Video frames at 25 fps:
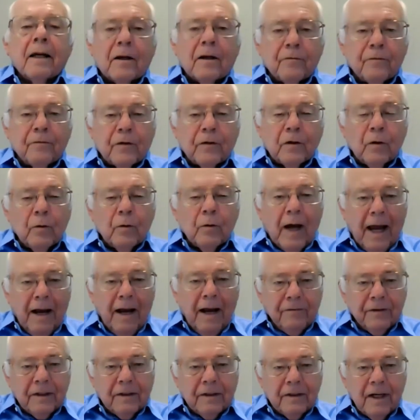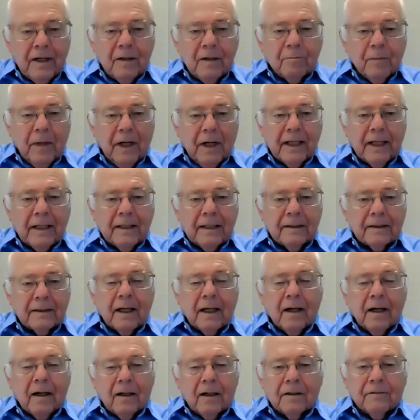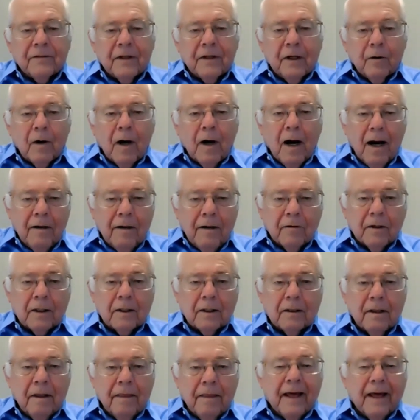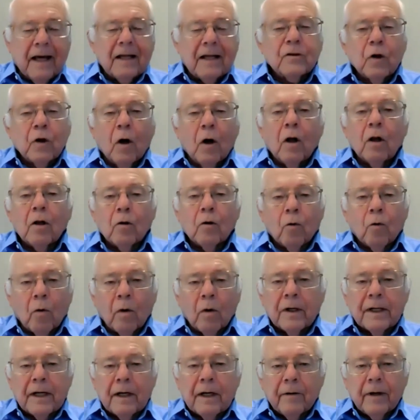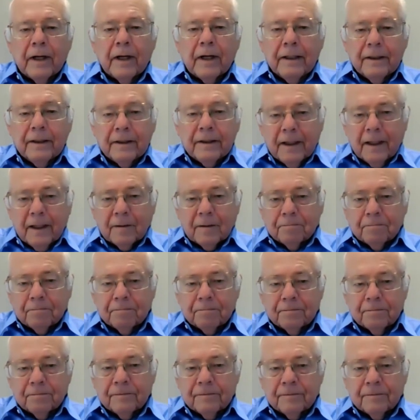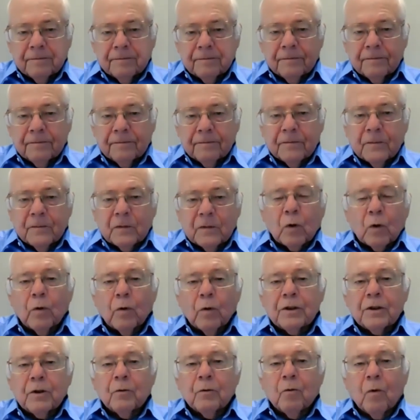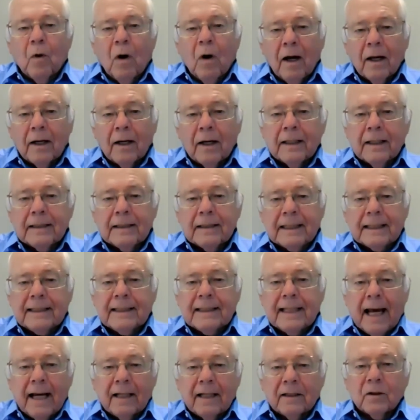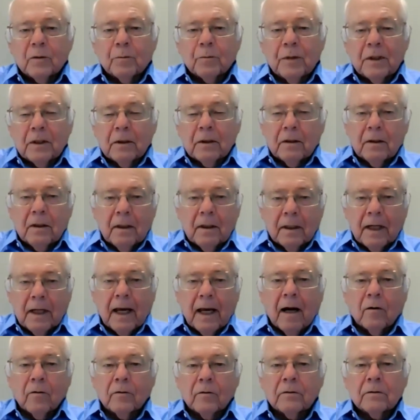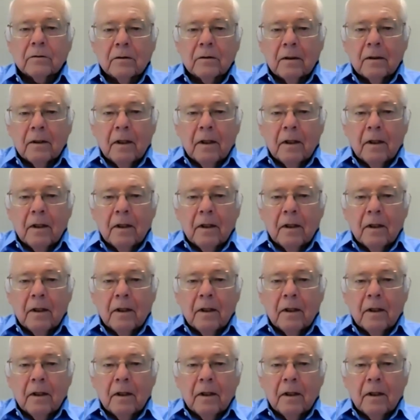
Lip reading: if you have to take monies out of your IRA, that's all ordinary income. So what you want is a taxable account